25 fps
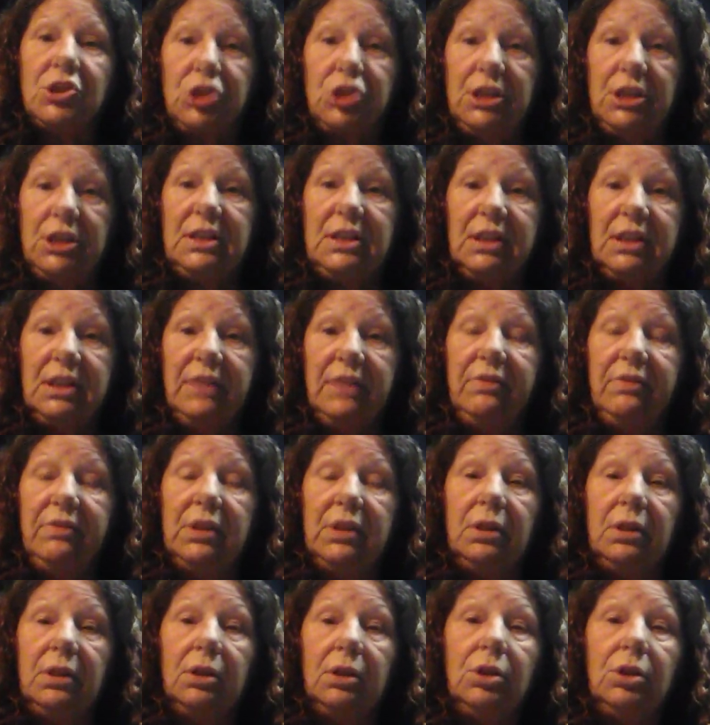She's
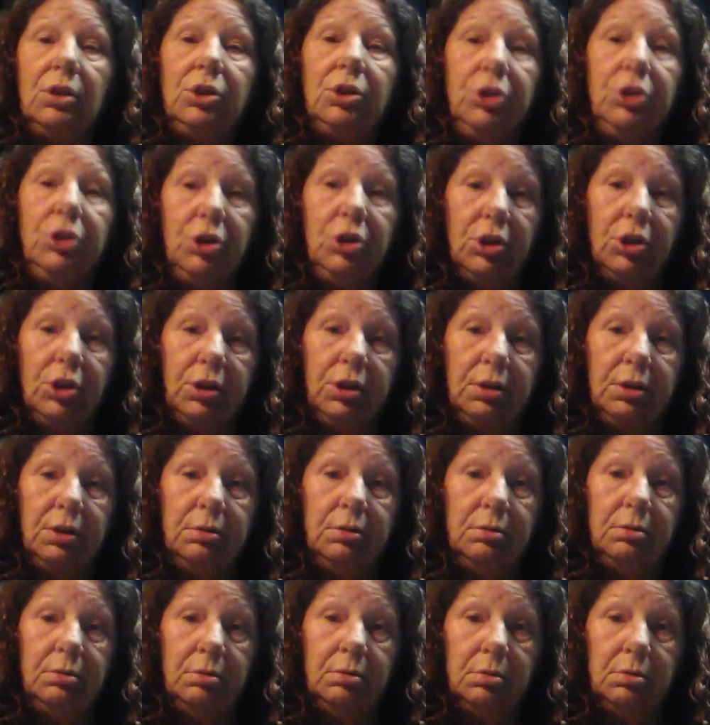living
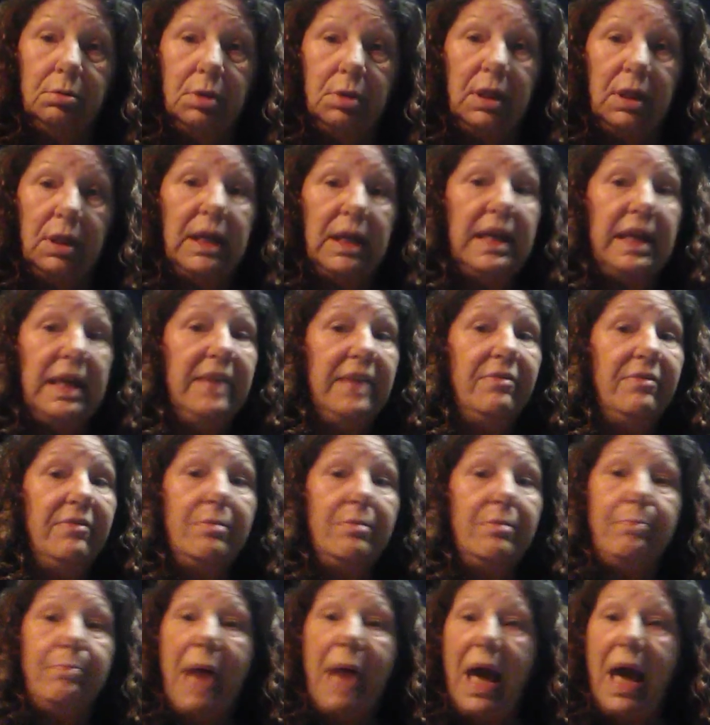good.
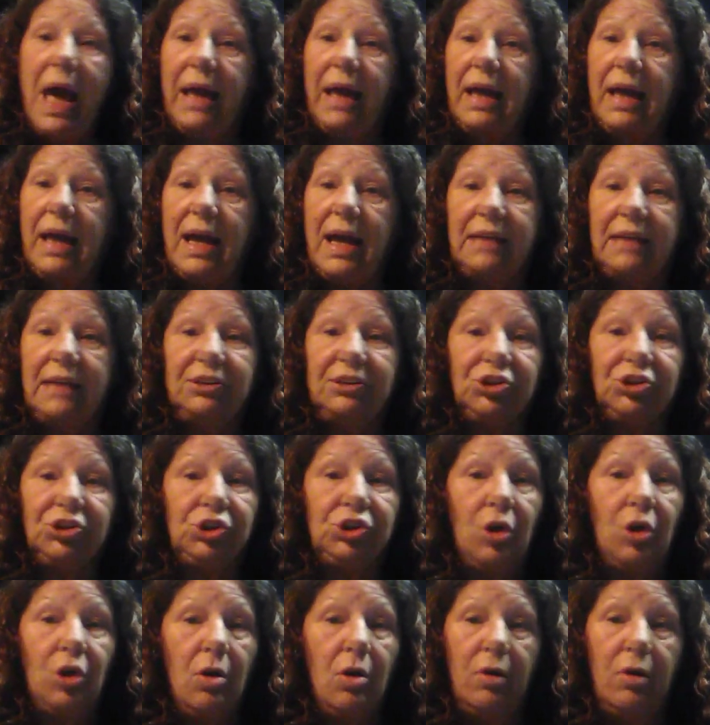Even back at
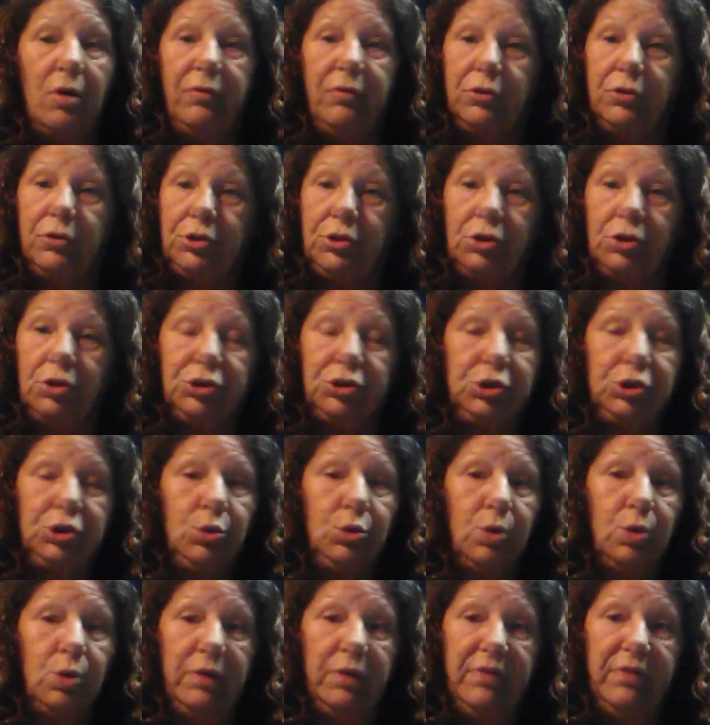the start of her Social
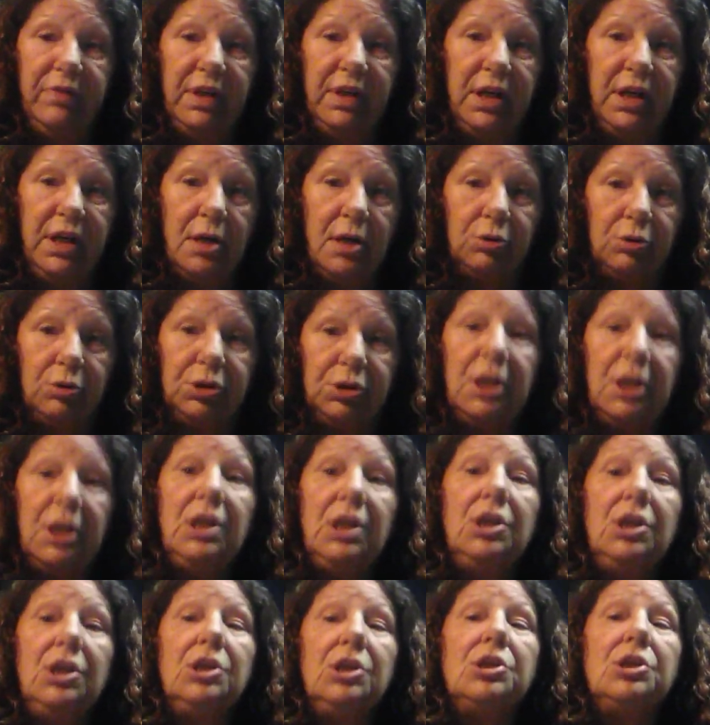Security
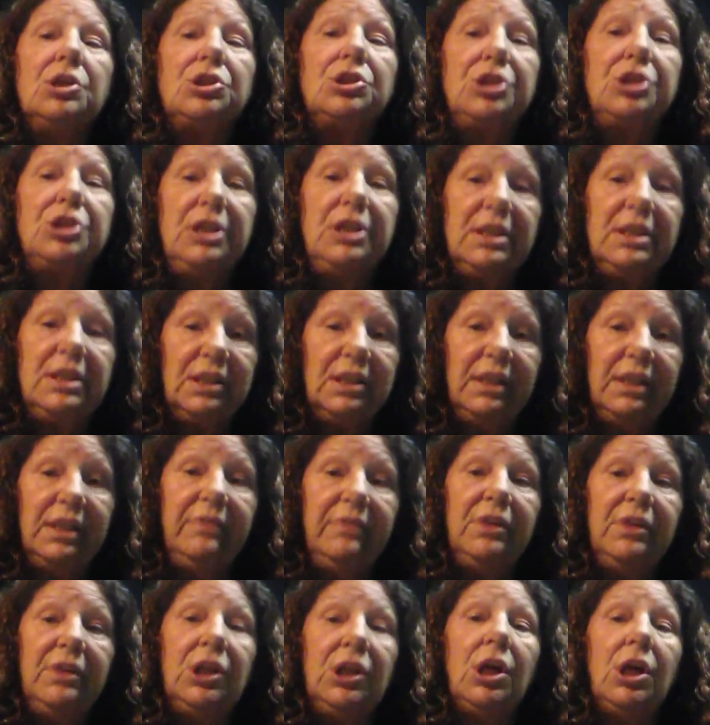videos, she's
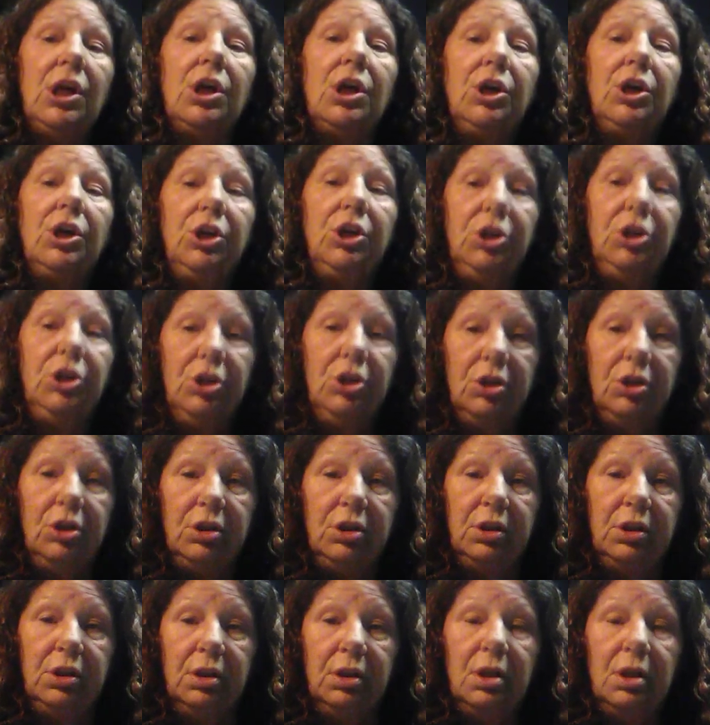living
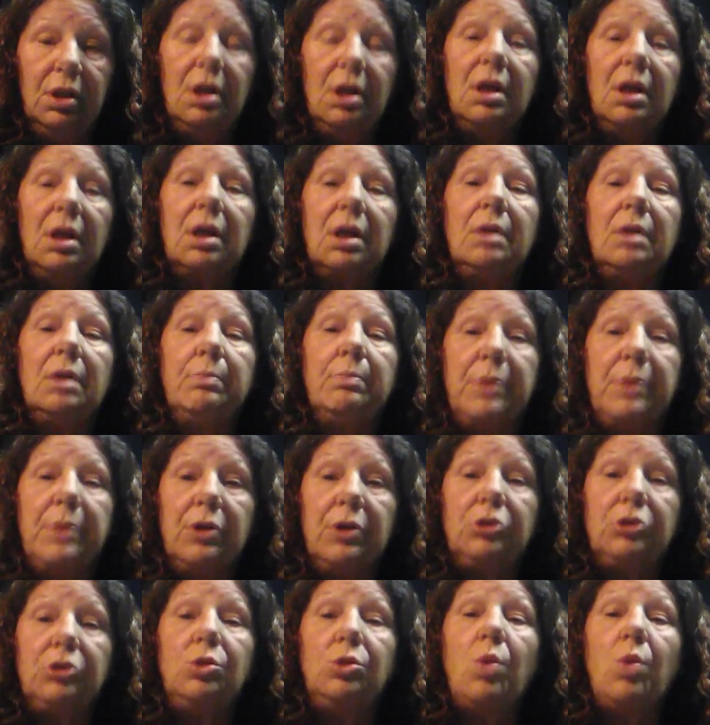good
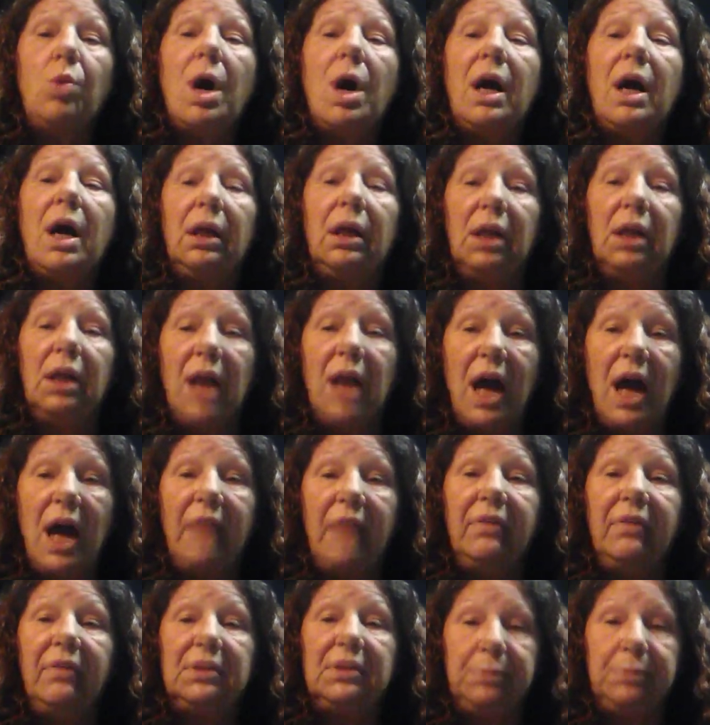compared to what a
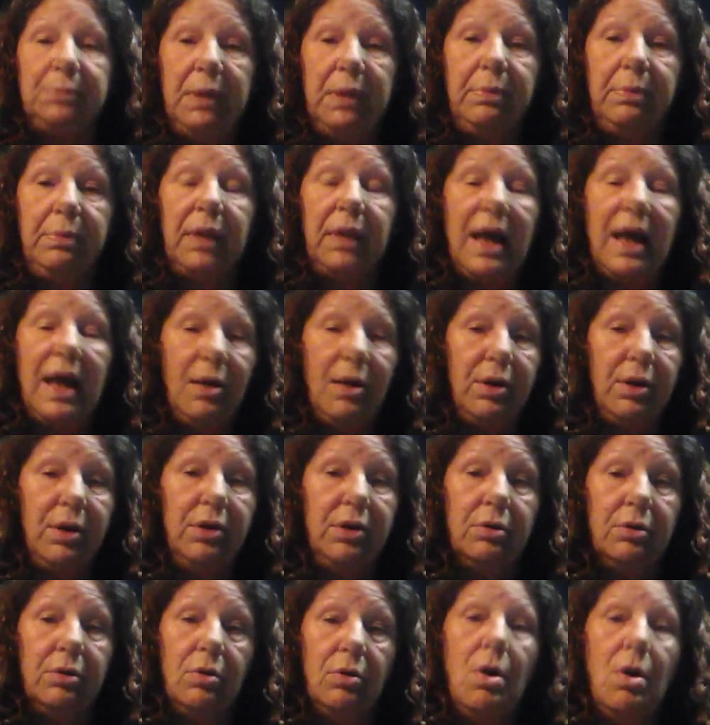lot of us people
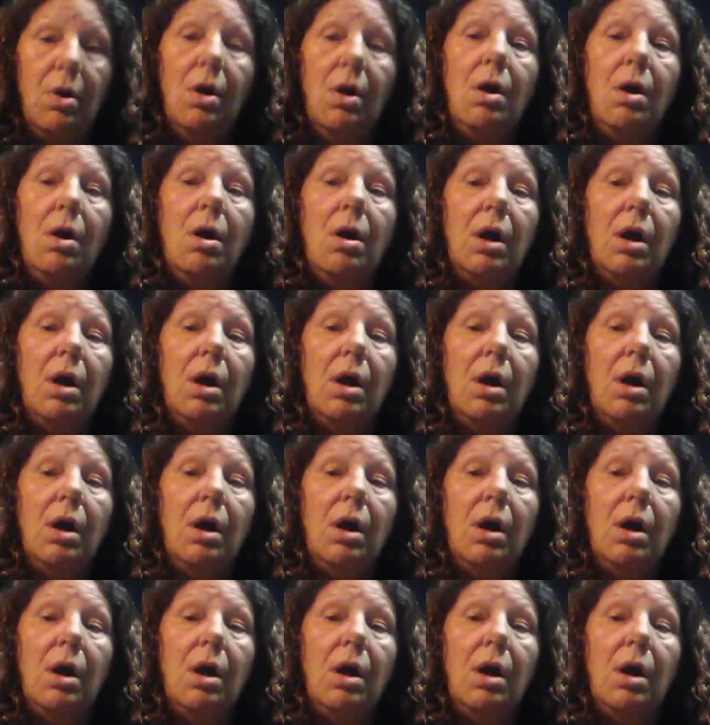out here